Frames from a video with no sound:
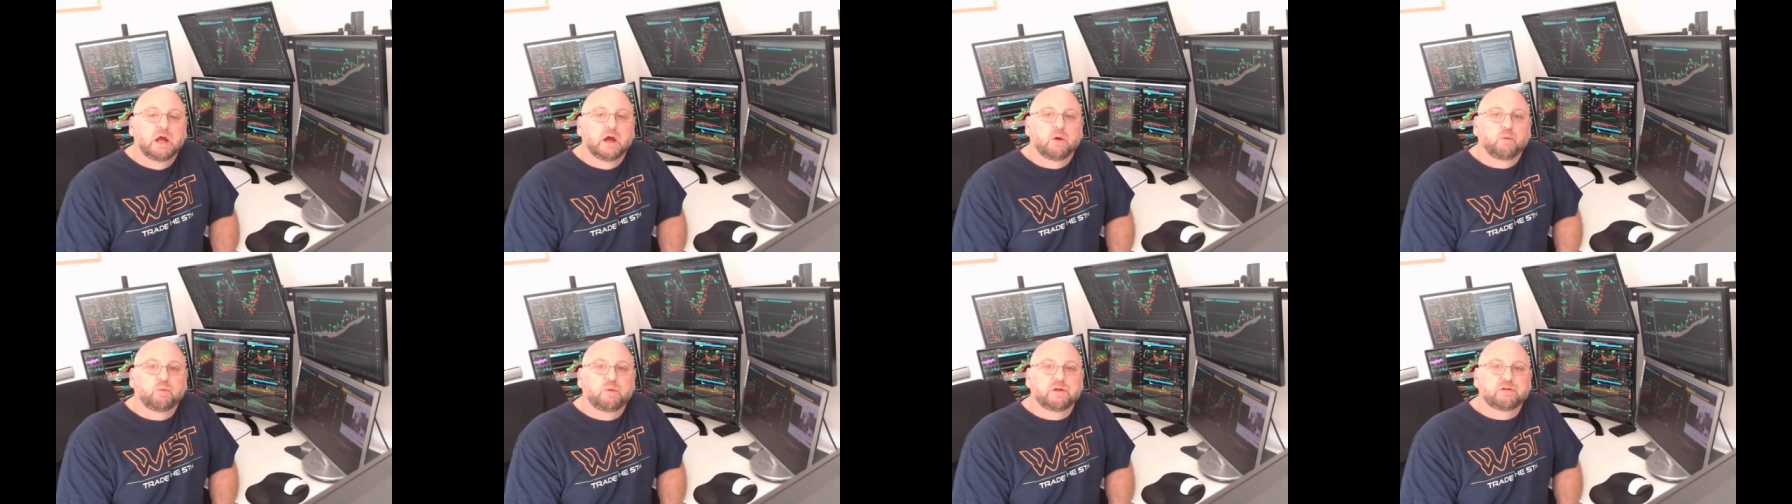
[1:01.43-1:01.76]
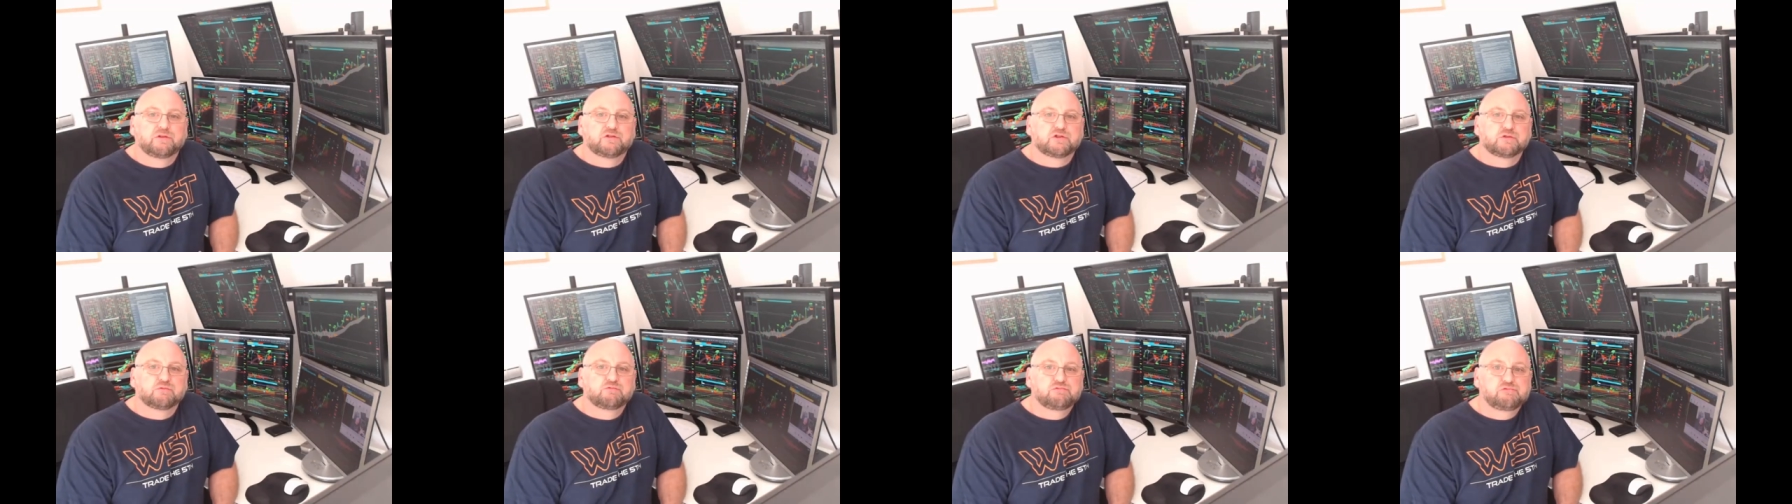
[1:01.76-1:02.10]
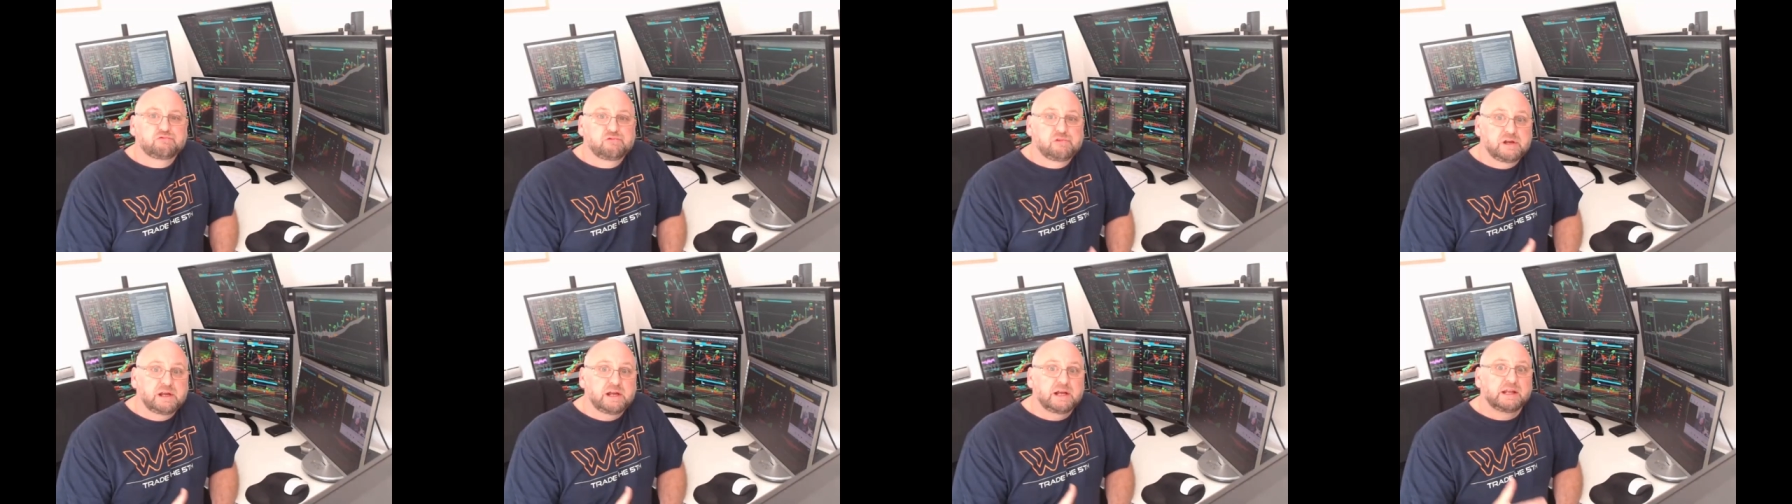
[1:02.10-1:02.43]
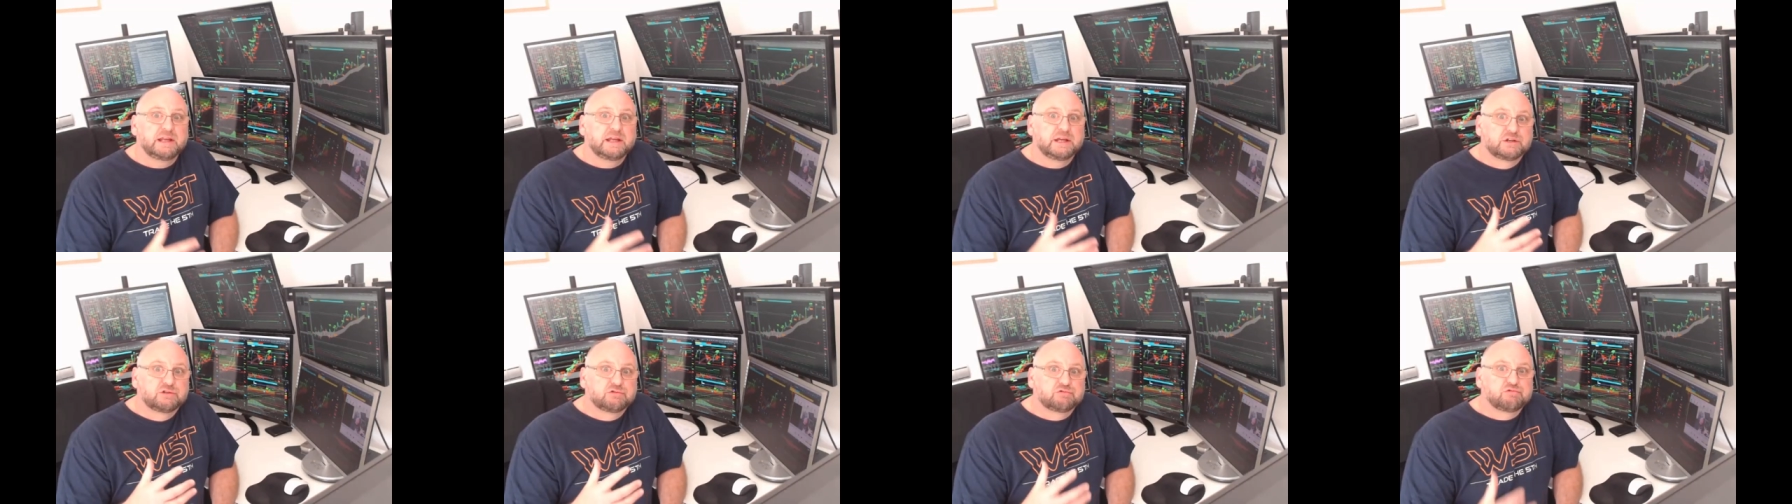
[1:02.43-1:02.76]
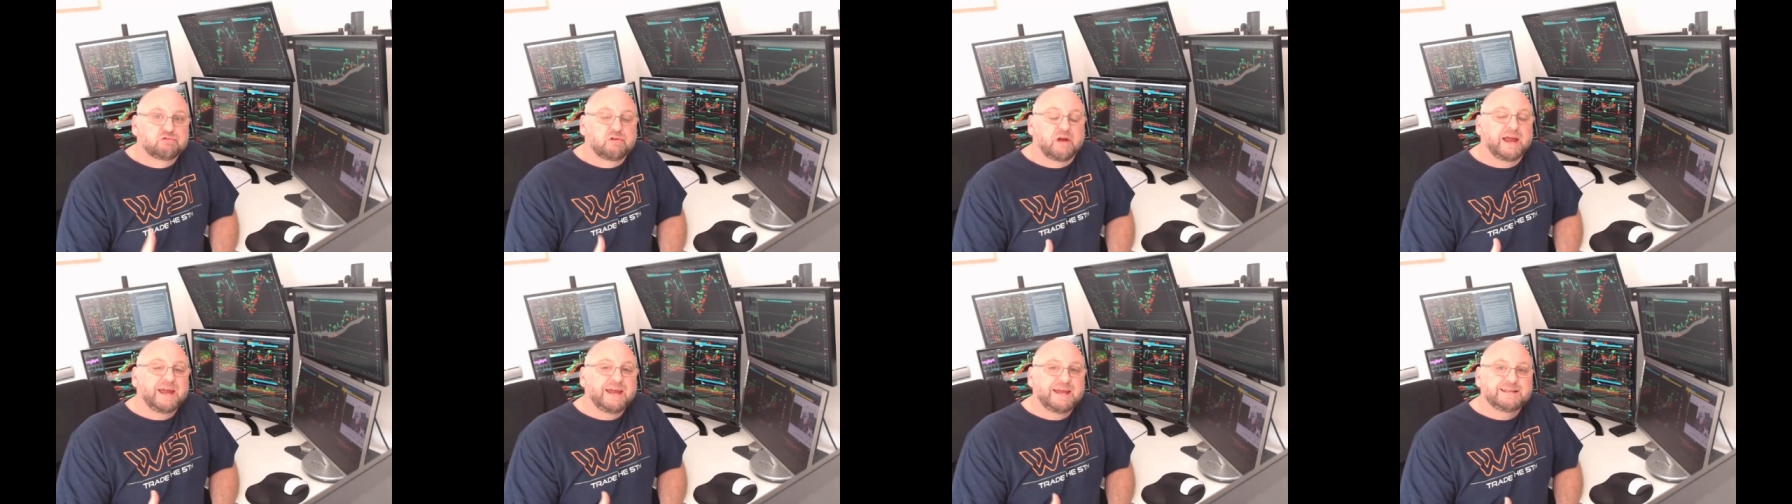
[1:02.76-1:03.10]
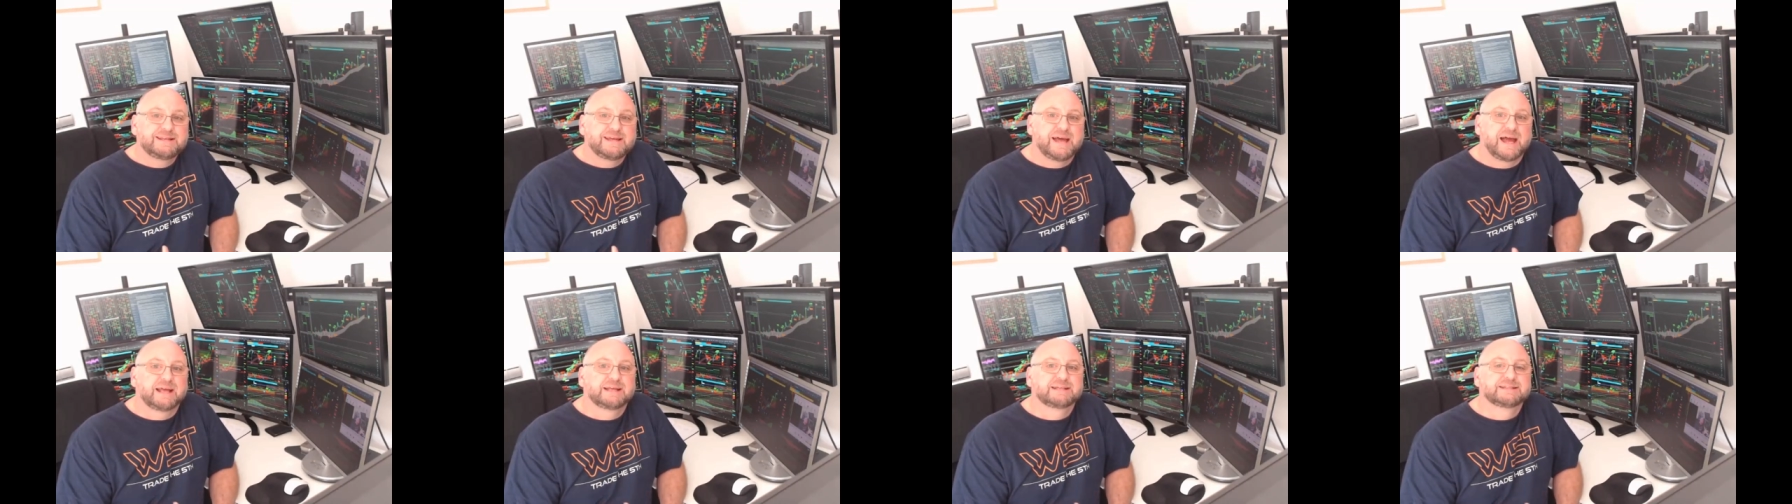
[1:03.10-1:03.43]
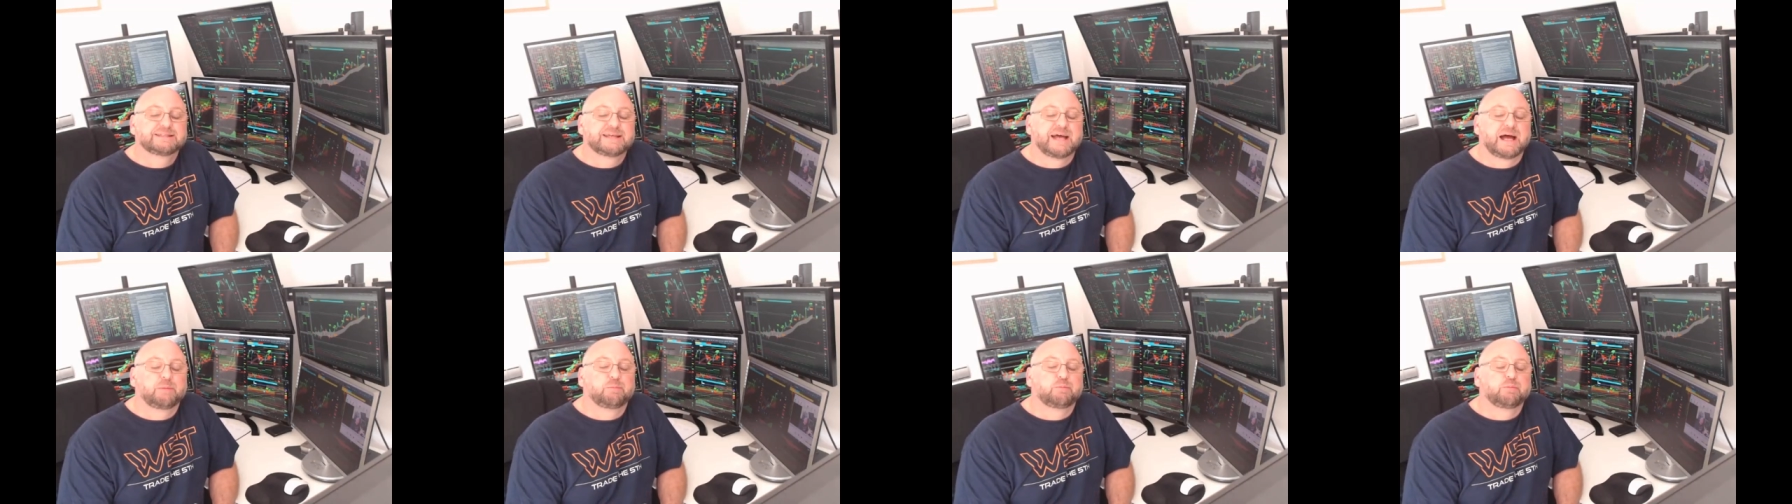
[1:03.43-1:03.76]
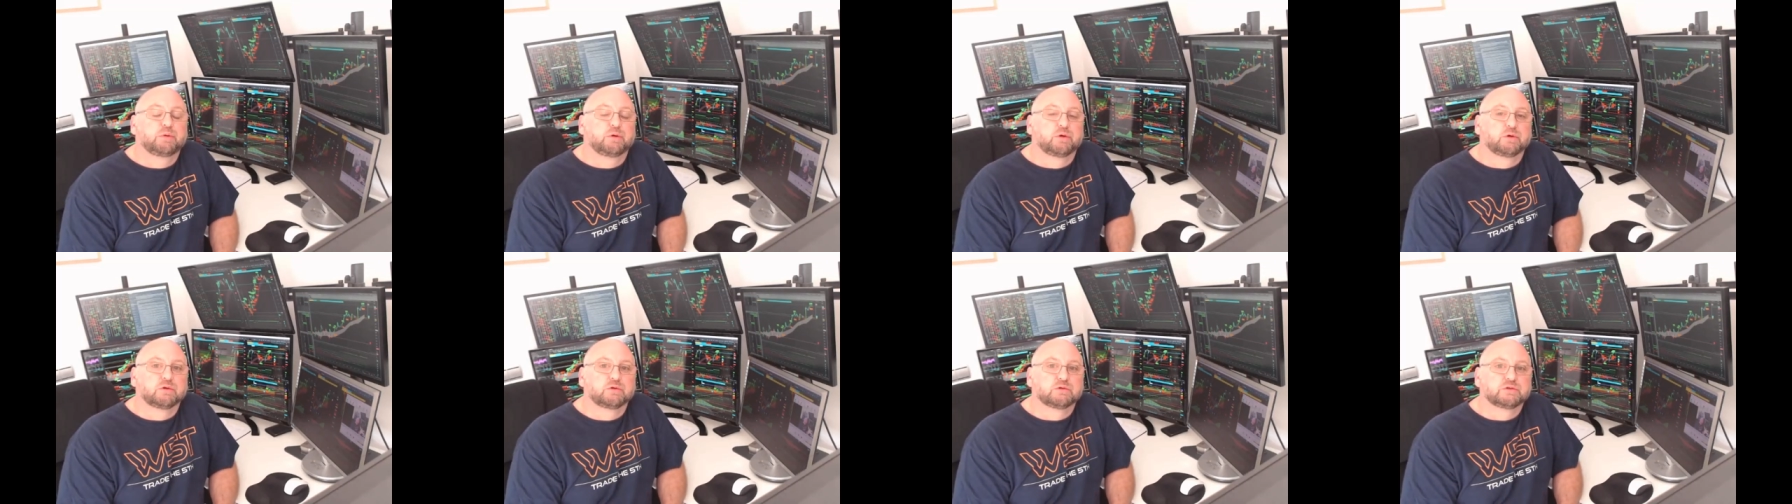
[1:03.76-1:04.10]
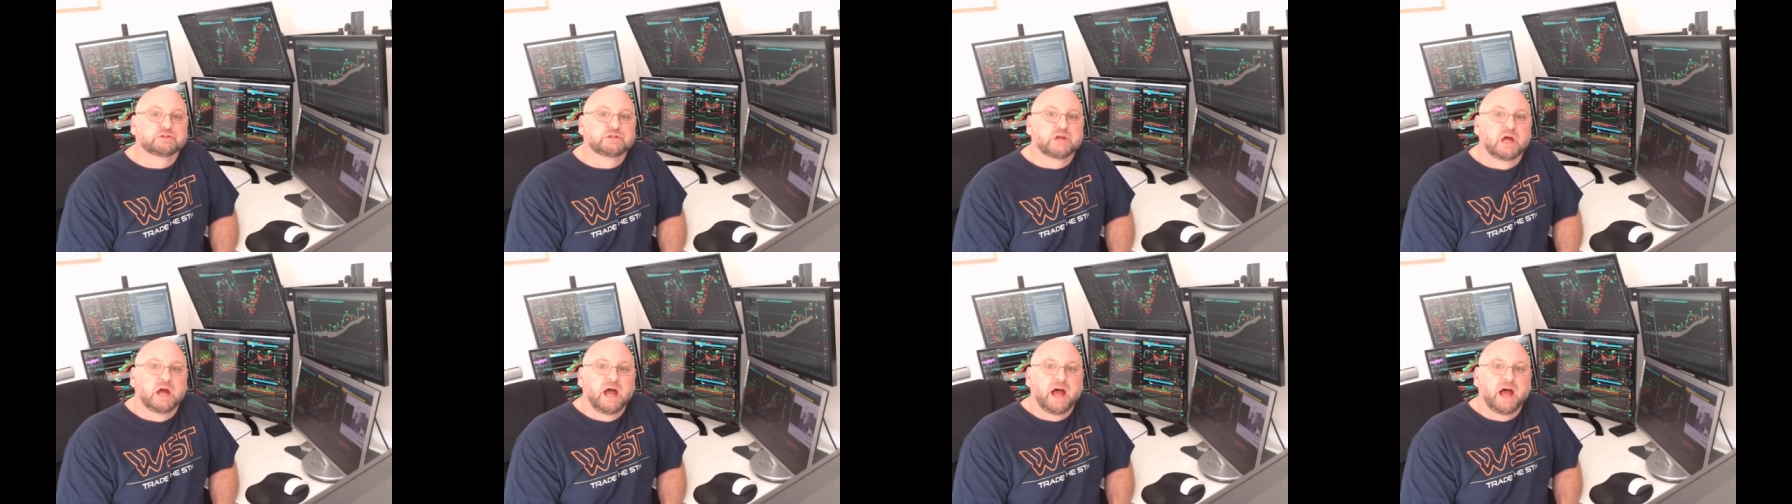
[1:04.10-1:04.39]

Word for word: with some really great examples,